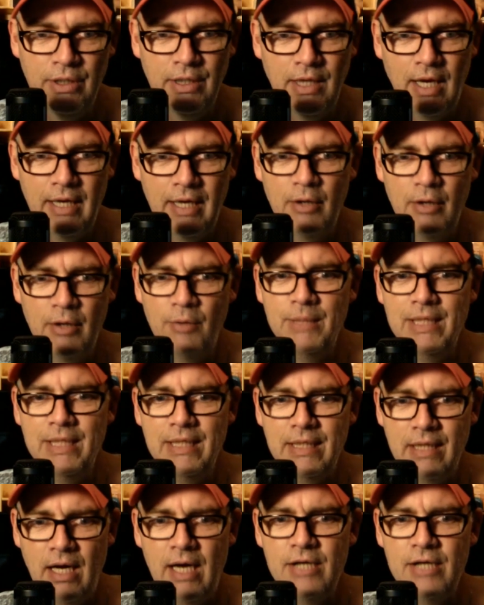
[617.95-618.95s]
I don't mean
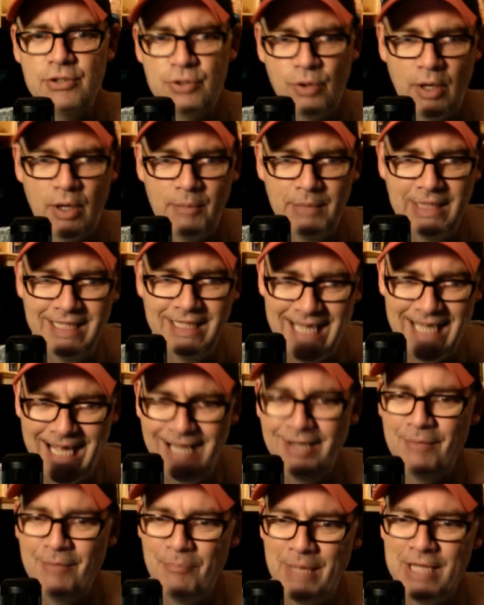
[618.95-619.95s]
in mm-hmm. high school. I mean in
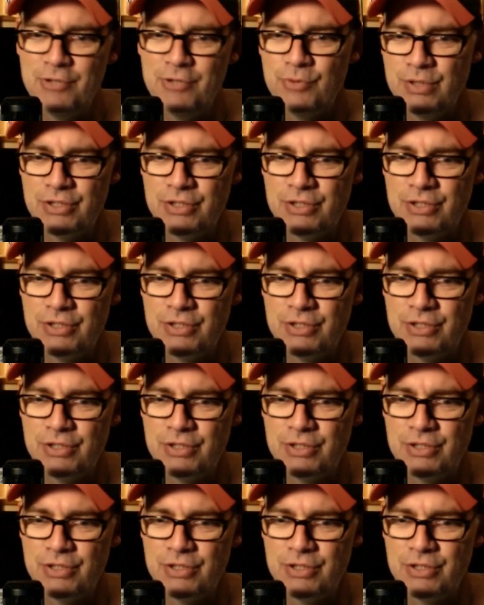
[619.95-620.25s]
elementary